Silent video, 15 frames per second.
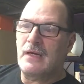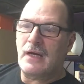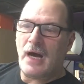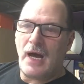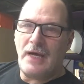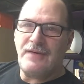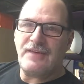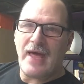
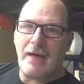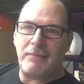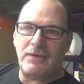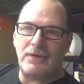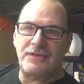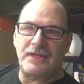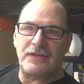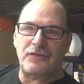I
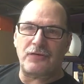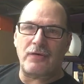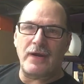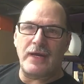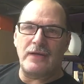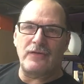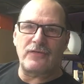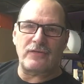dabbled in
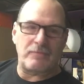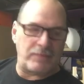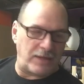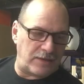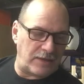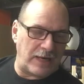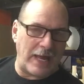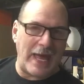trains a
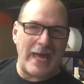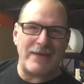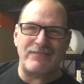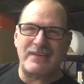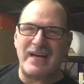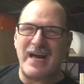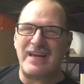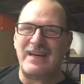bit. I've
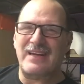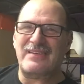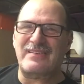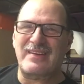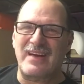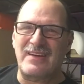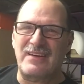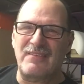got a
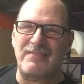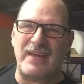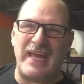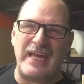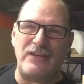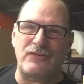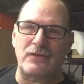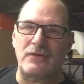ton of
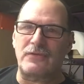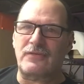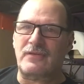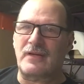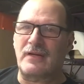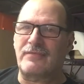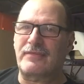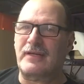HO
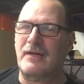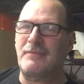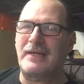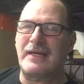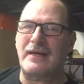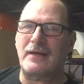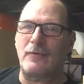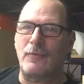stuff coming
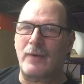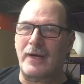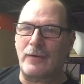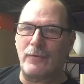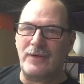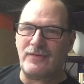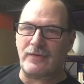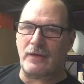out of my
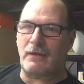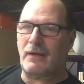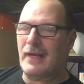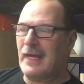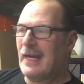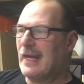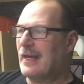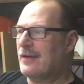whistle,
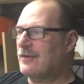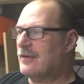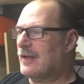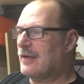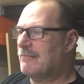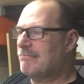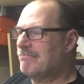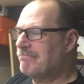and
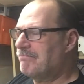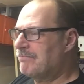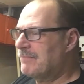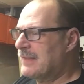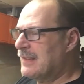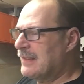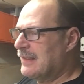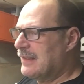
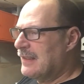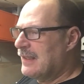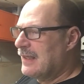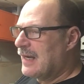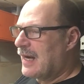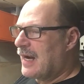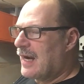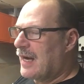
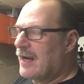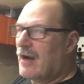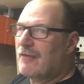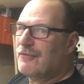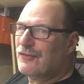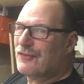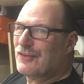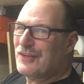I
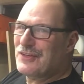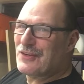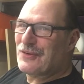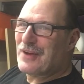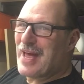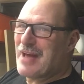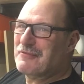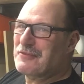obviously
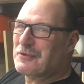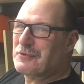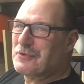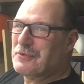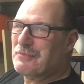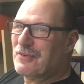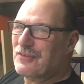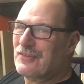don't have the
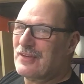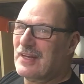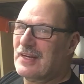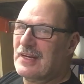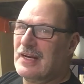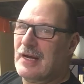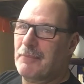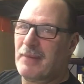room to set
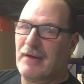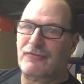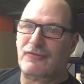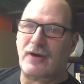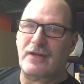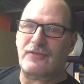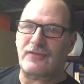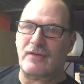it up. I've
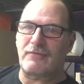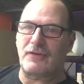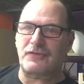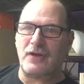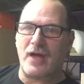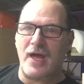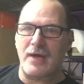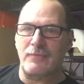tried several
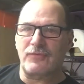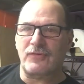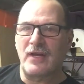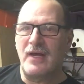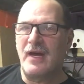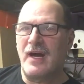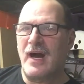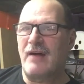times.
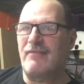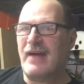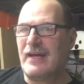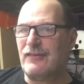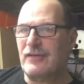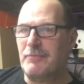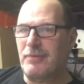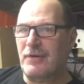I've
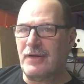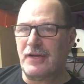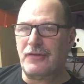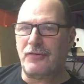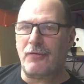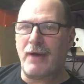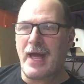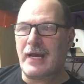actually put a
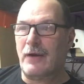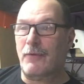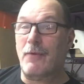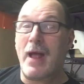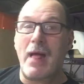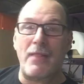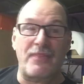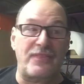track
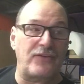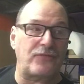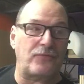around this